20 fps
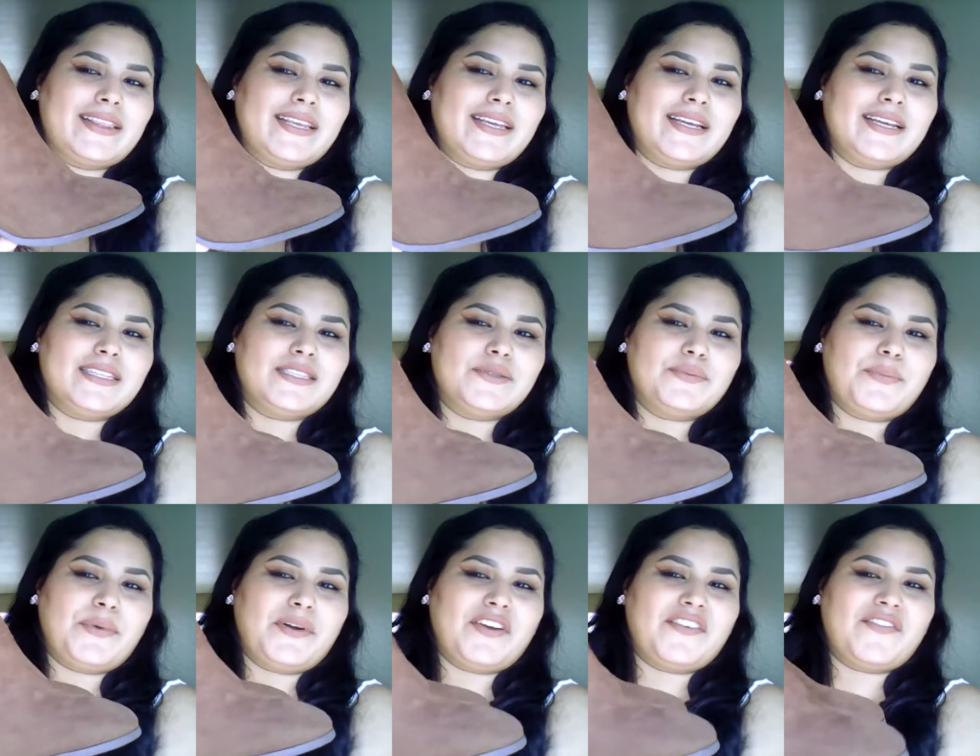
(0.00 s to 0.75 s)
I think it's
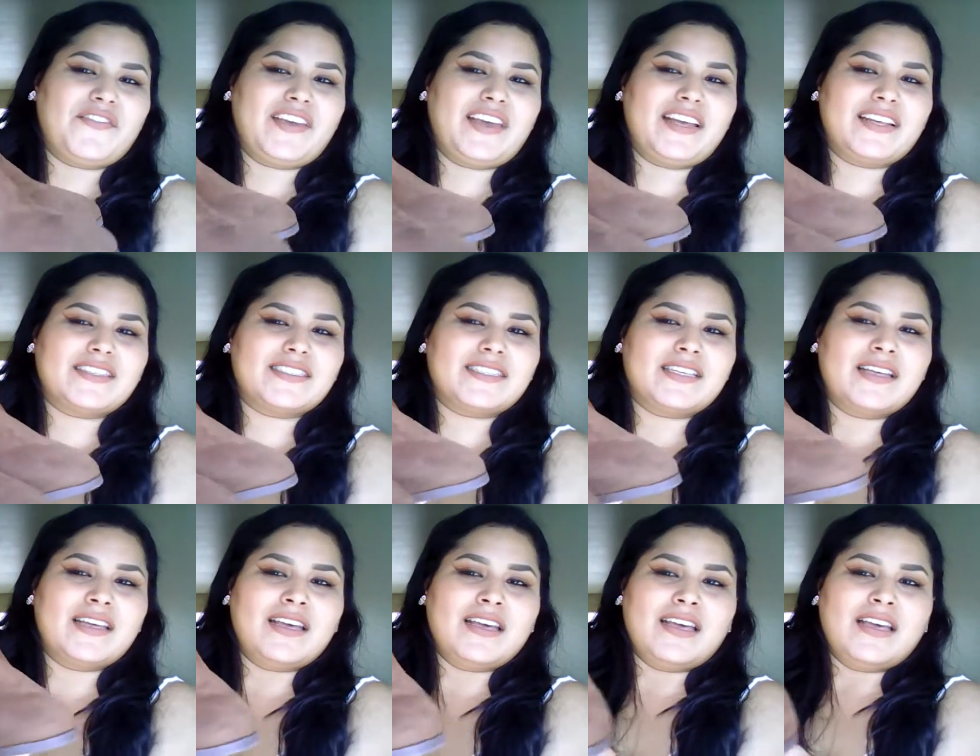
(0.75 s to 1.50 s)

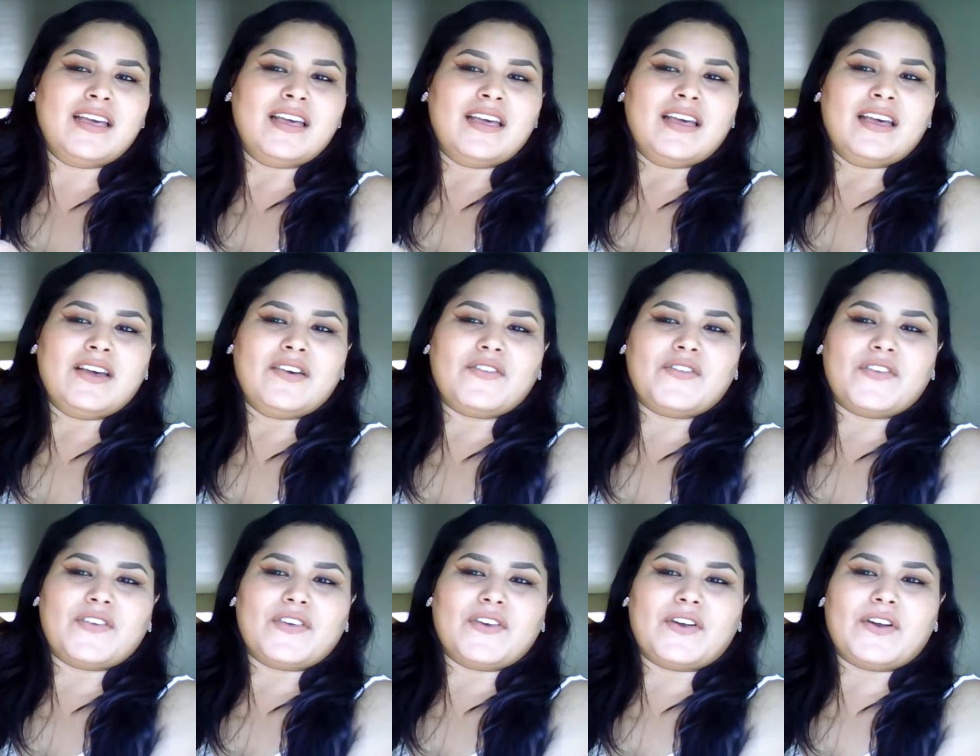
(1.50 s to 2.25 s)
perfect
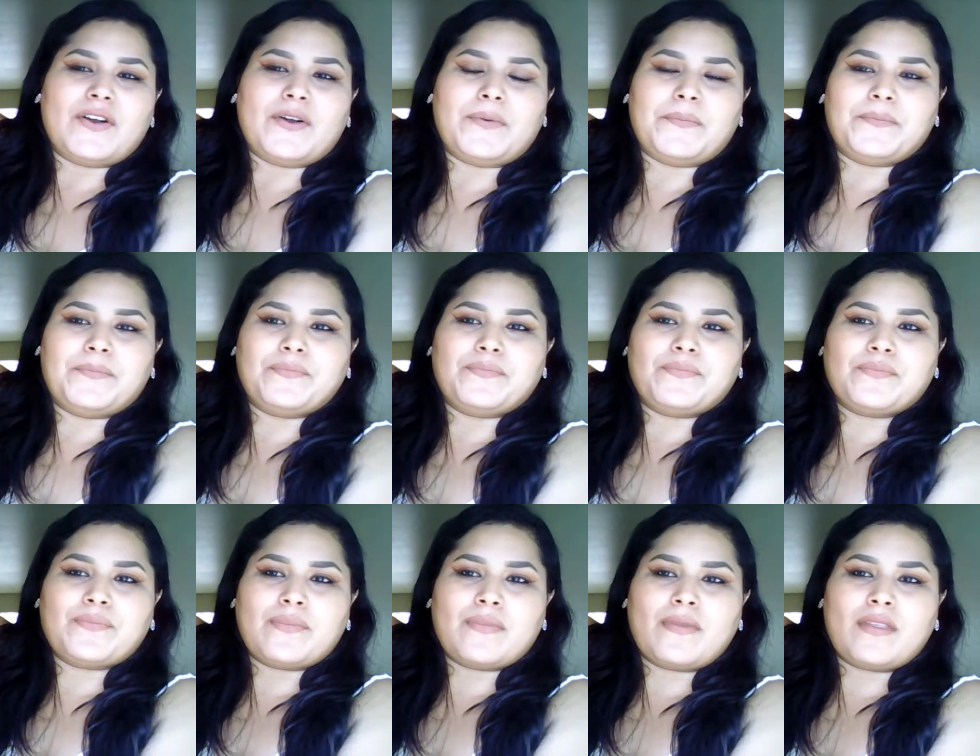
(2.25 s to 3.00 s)
for
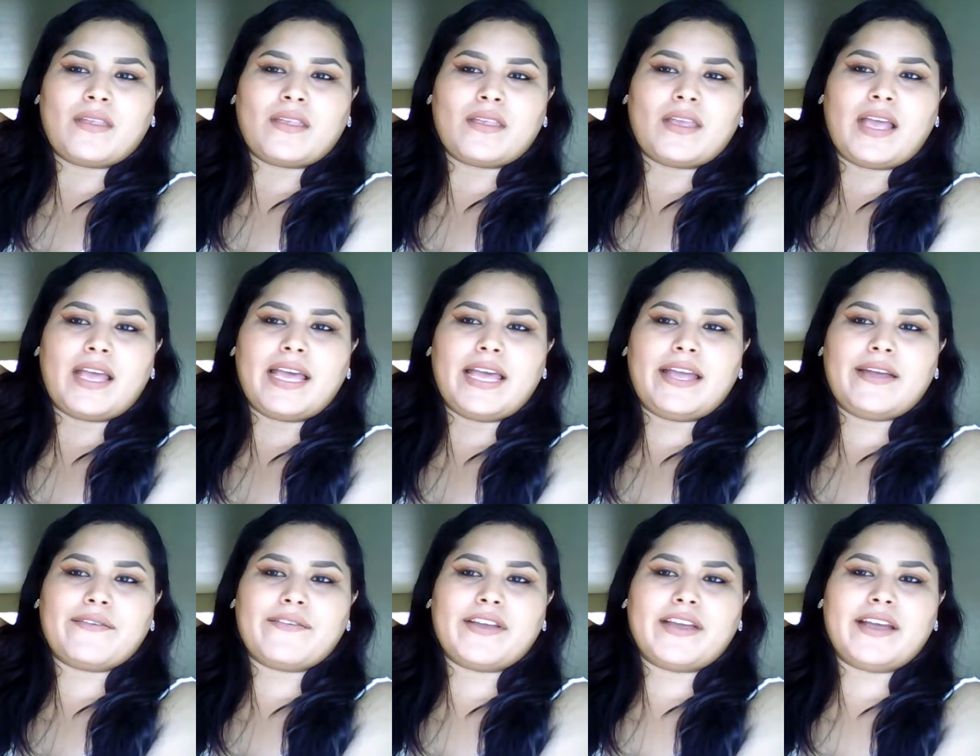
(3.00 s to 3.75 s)

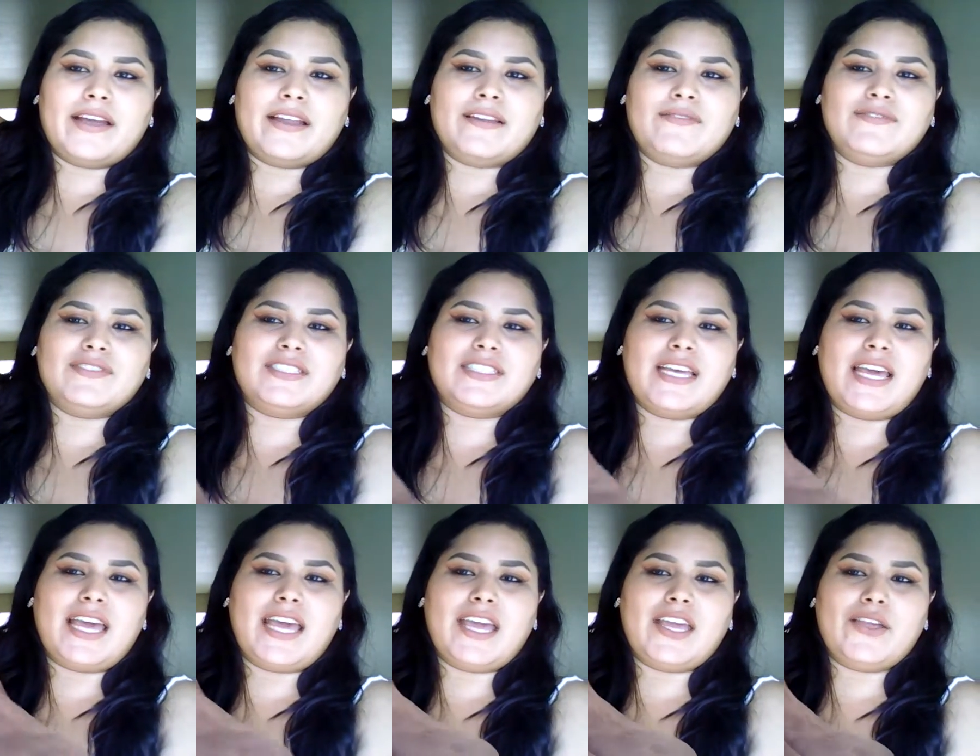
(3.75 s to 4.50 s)
every kind of
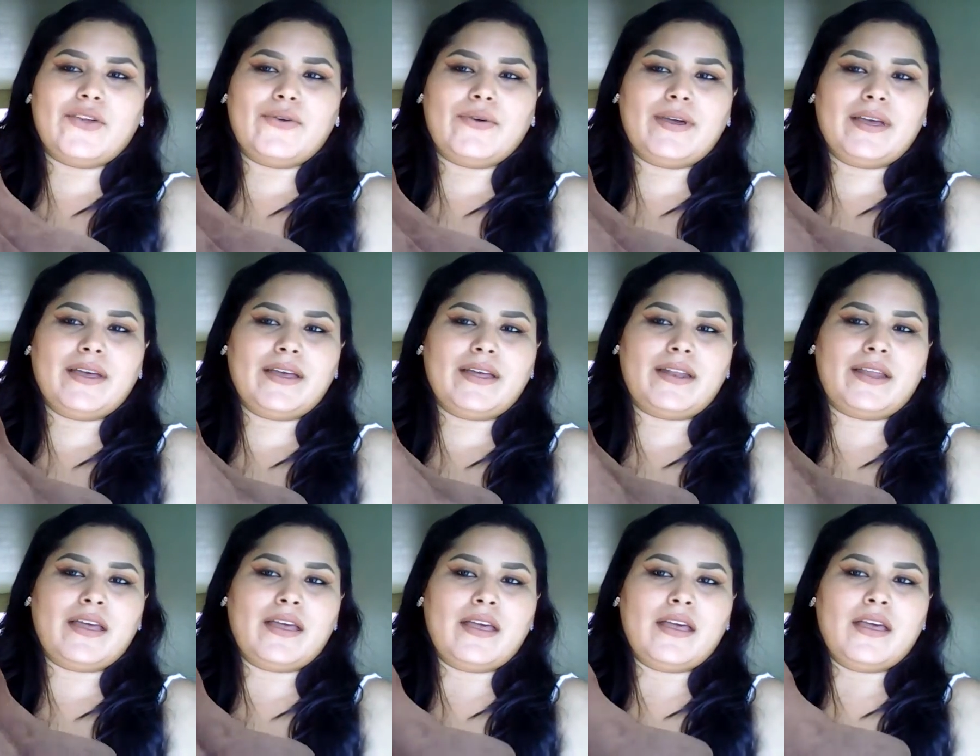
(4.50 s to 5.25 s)
day. You
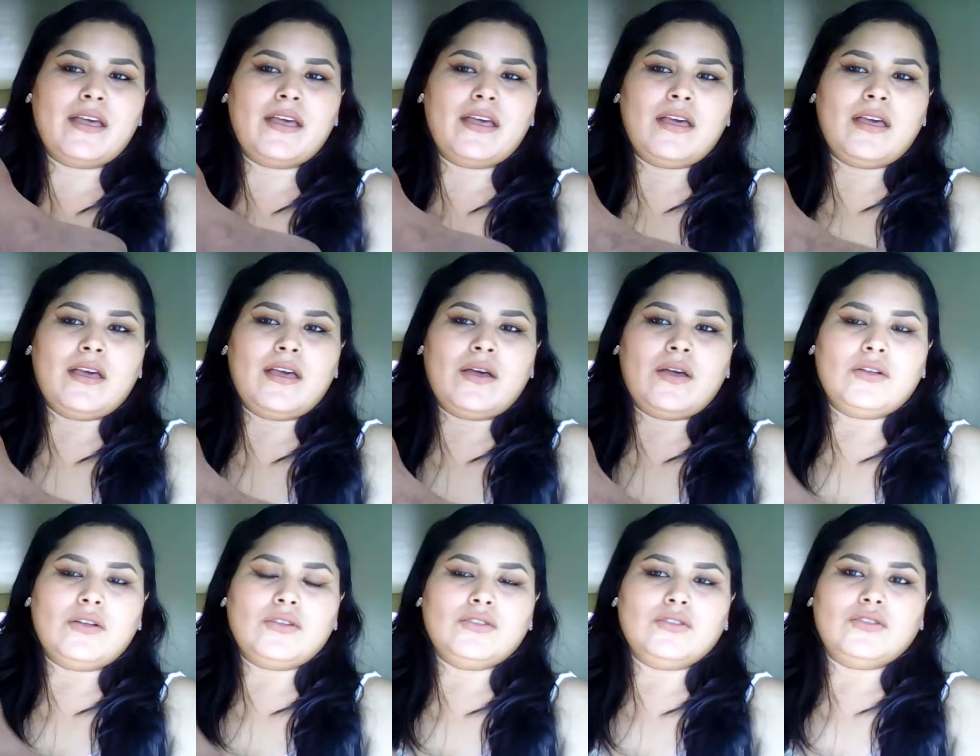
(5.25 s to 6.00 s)
can
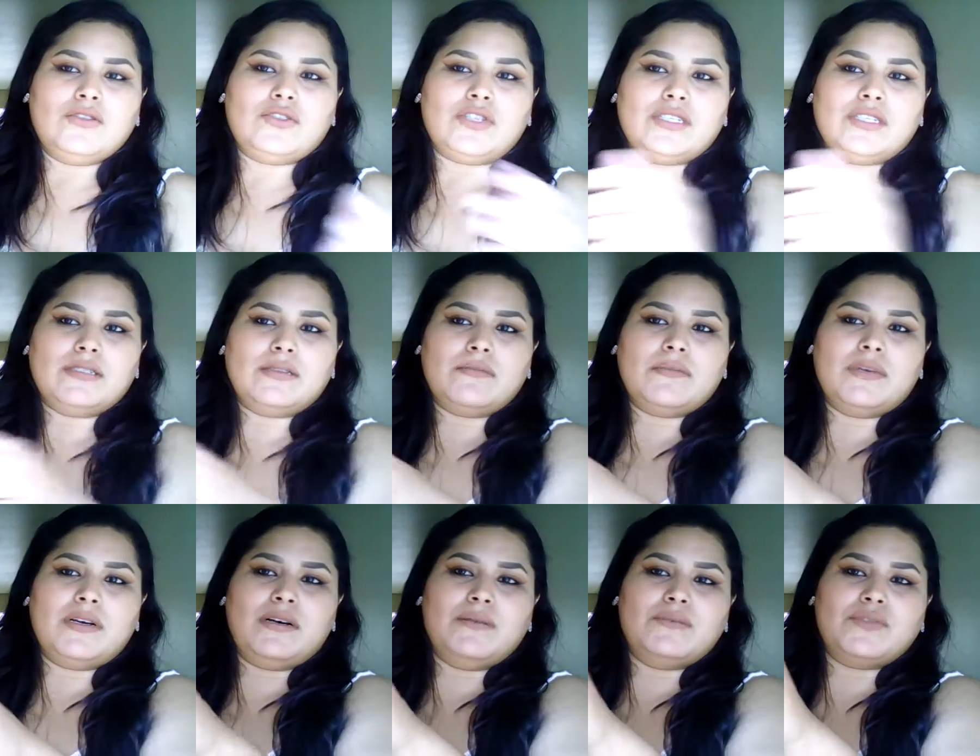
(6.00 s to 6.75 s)
dress
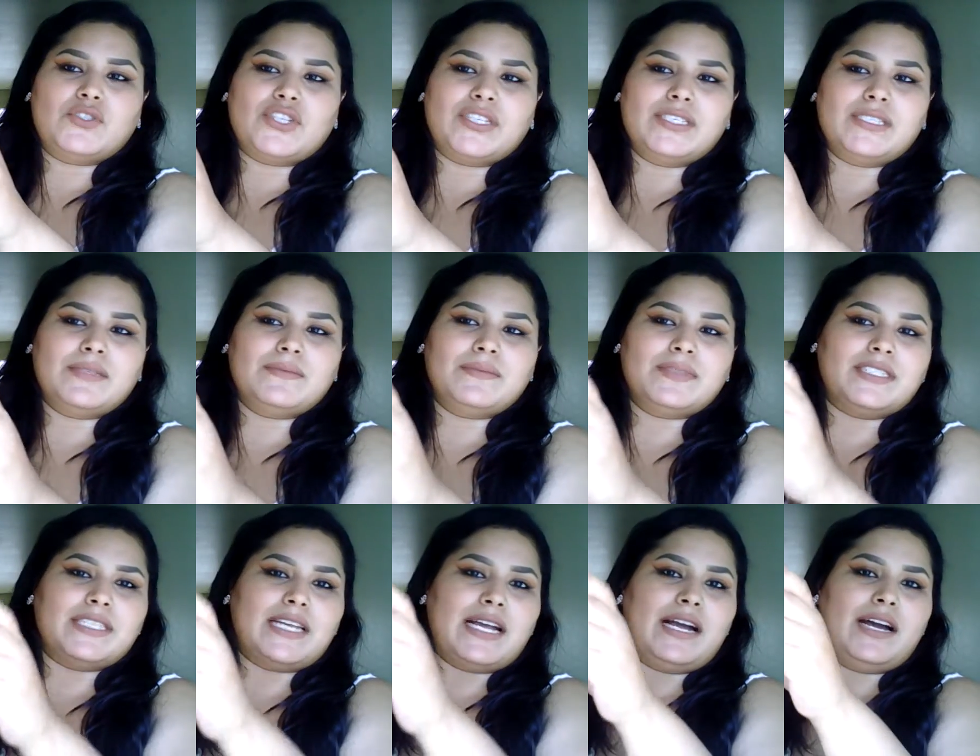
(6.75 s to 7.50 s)
them up, dress
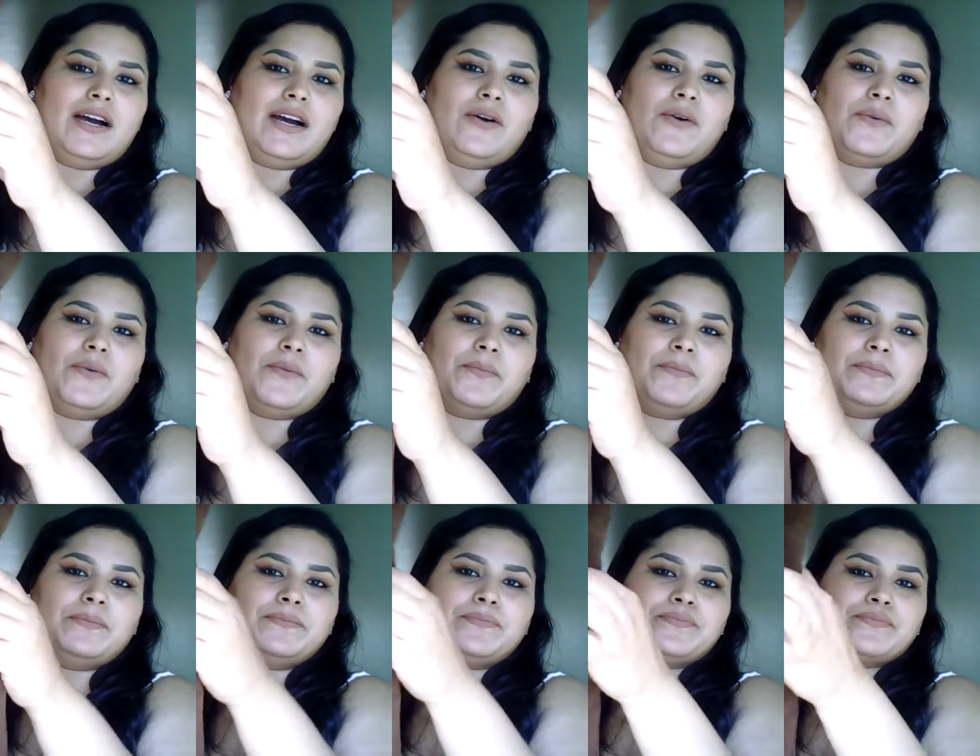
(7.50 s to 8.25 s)
them down.